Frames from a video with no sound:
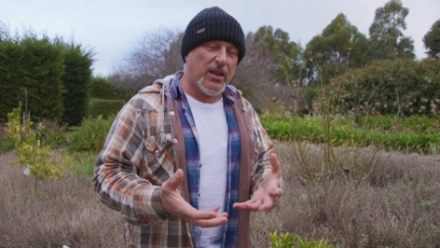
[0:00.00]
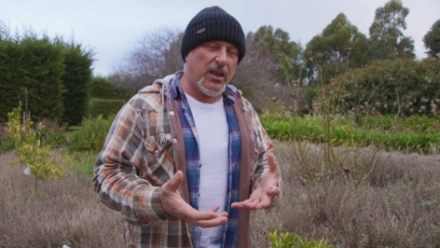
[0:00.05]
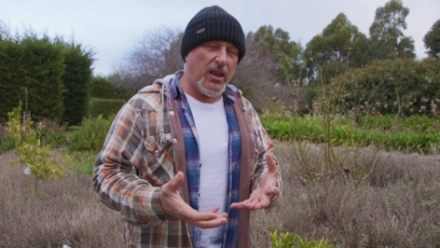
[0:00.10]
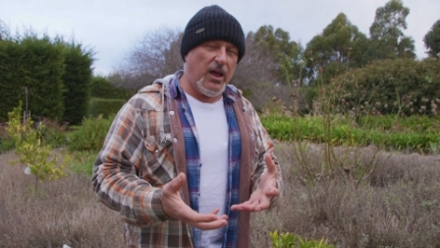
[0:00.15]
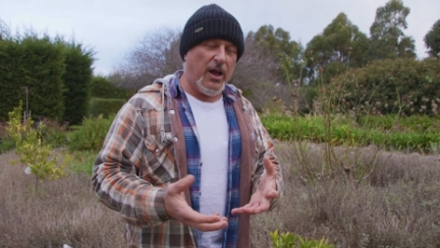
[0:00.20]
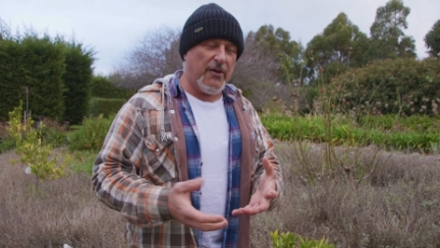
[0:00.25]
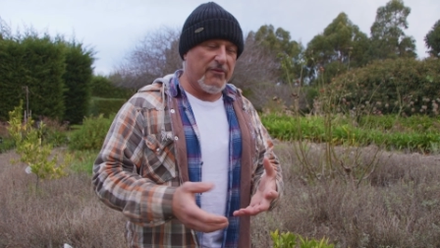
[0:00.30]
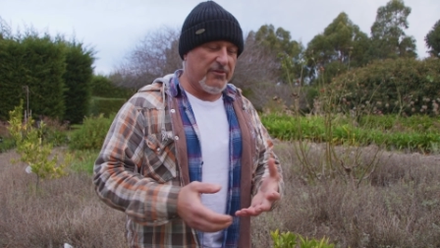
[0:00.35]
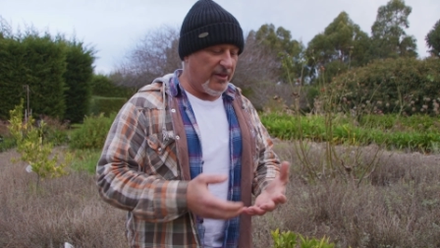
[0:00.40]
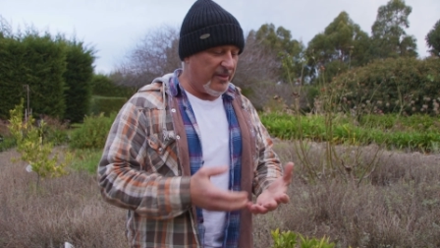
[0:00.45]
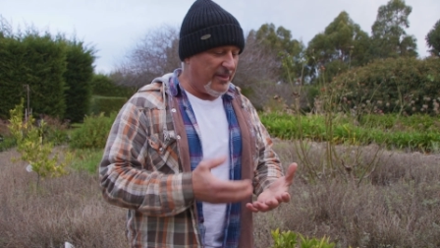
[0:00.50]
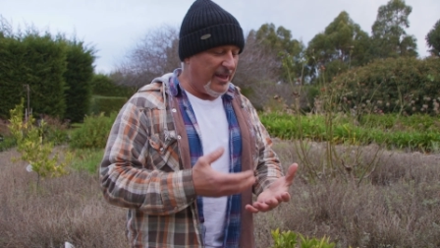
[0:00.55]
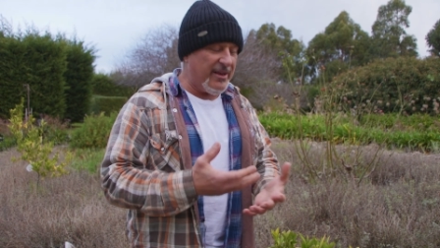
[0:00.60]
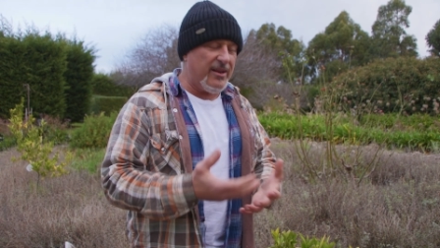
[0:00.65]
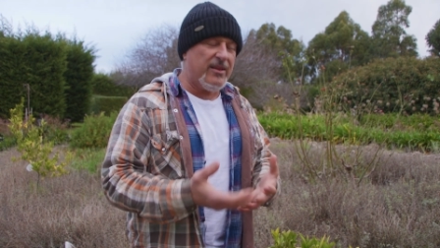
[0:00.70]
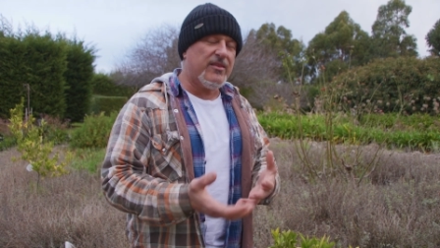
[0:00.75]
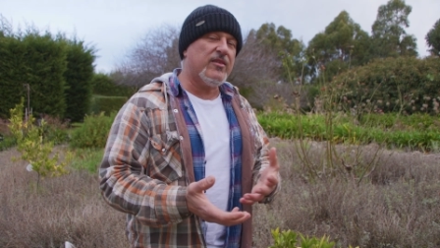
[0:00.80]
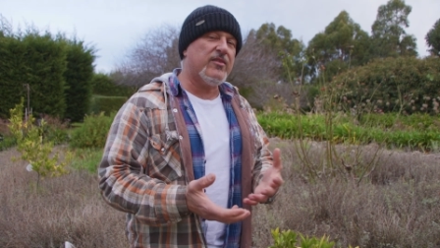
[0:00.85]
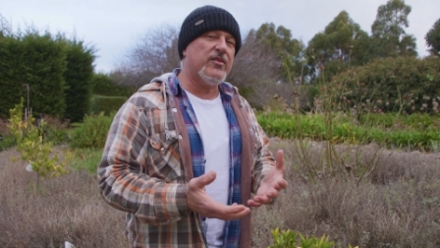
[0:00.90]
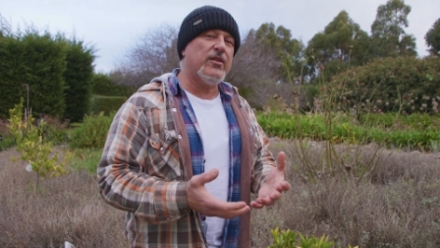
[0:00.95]
to life. So they
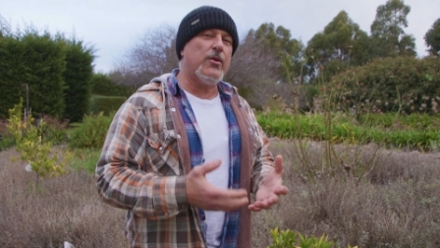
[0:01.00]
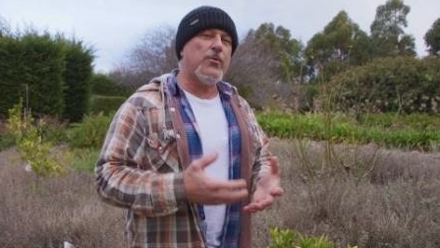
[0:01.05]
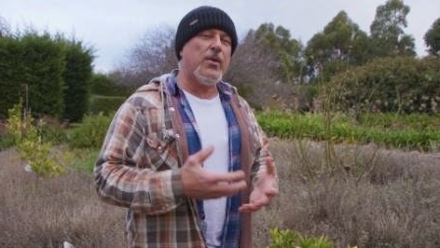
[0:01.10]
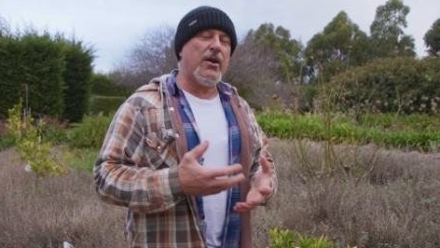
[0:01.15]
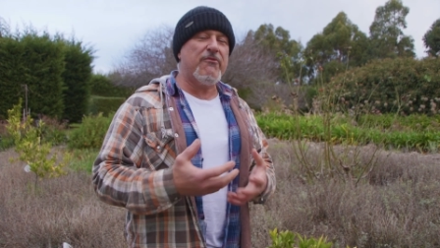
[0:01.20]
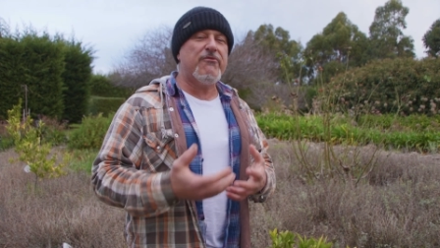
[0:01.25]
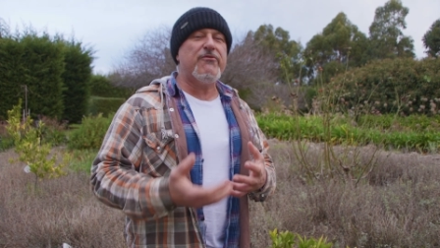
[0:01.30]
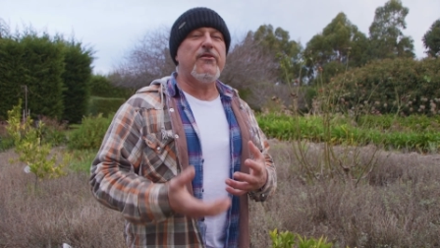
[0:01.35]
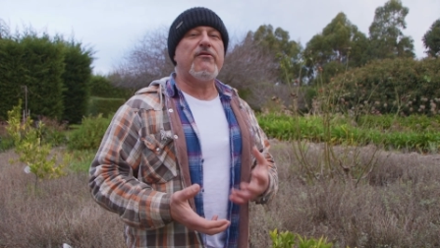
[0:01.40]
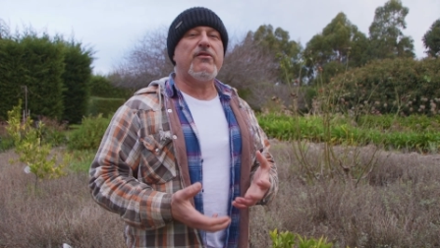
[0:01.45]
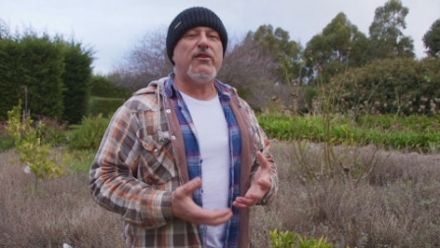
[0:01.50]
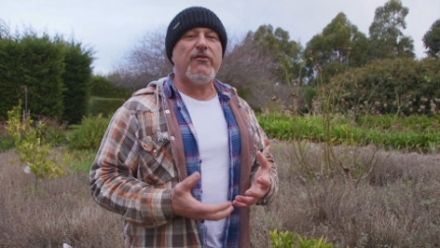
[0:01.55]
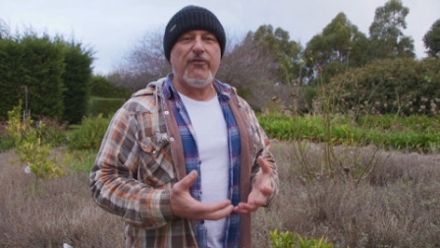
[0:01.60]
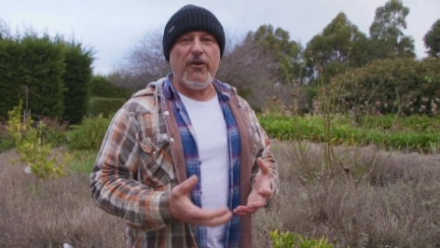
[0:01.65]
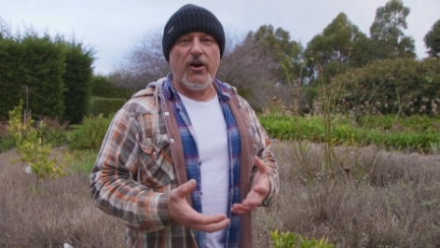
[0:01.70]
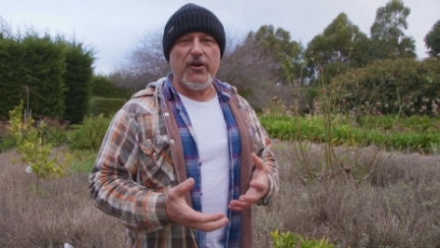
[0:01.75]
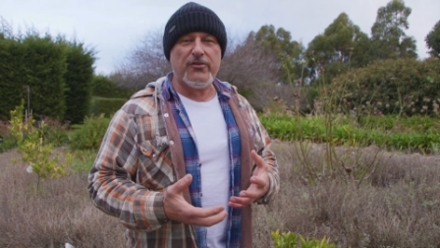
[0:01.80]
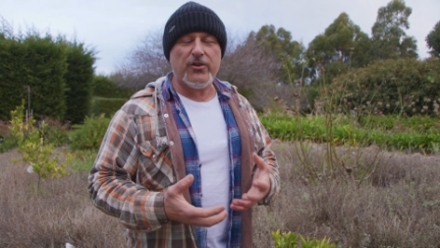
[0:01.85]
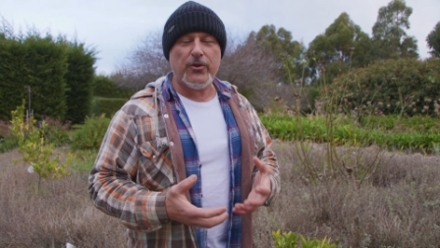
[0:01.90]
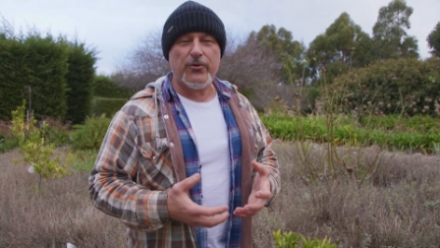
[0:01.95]
need to sit around
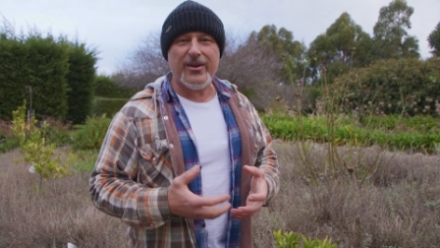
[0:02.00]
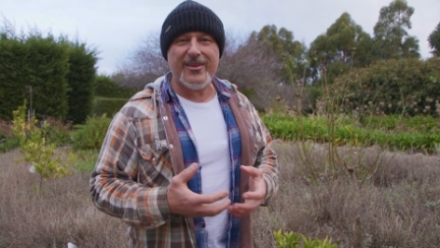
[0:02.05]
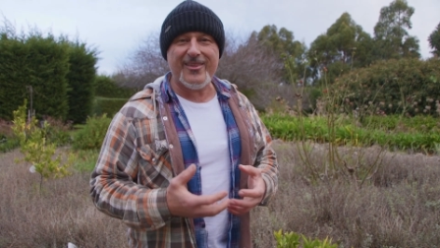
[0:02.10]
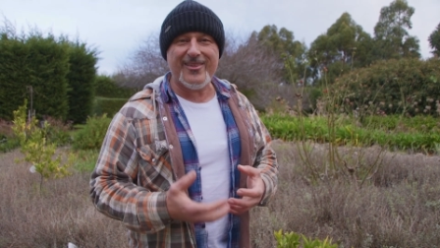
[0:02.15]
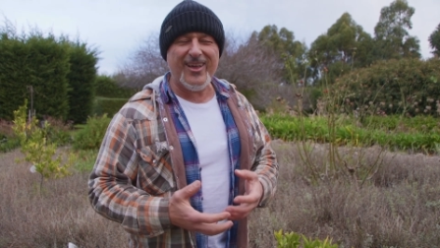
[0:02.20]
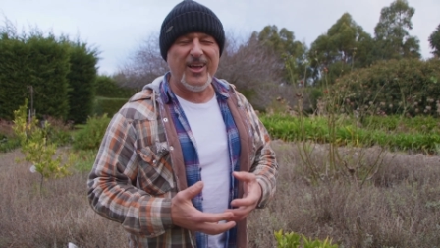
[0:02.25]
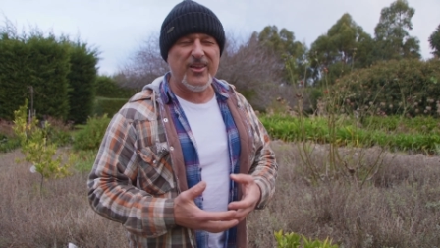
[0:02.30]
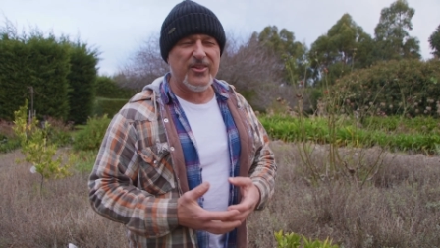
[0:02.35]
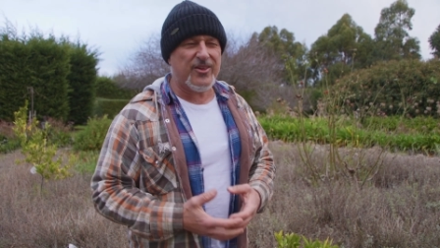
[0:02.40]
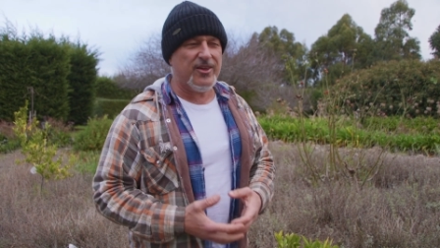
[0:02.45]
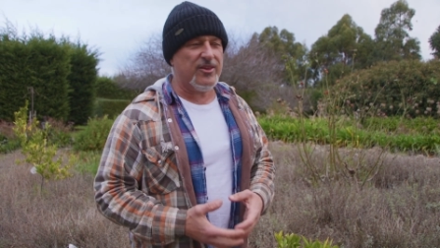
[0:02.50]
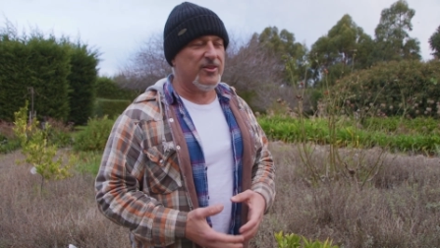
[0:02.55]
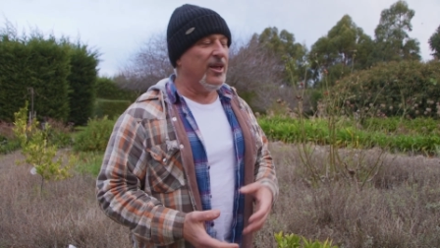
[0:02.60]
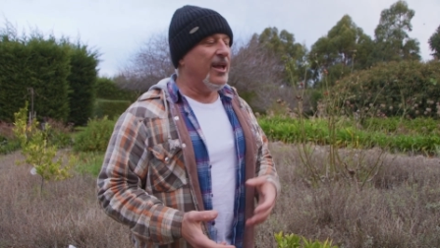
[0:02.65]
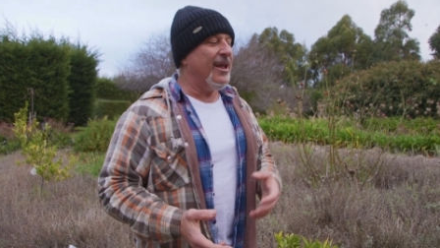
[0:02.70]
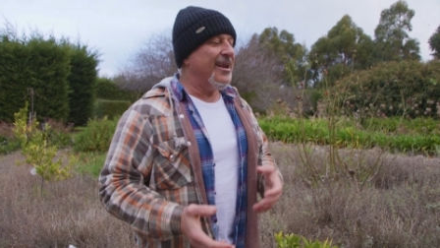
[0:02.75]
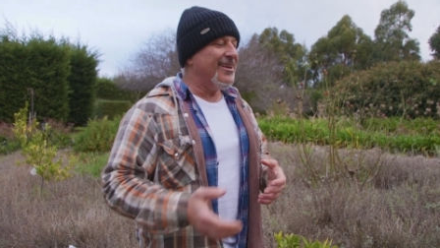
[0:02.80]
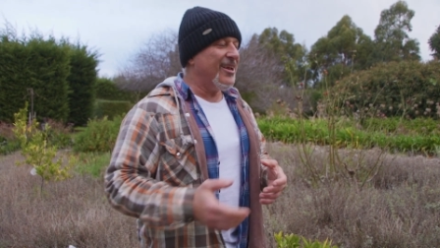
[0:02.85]
55 degrees Celsius.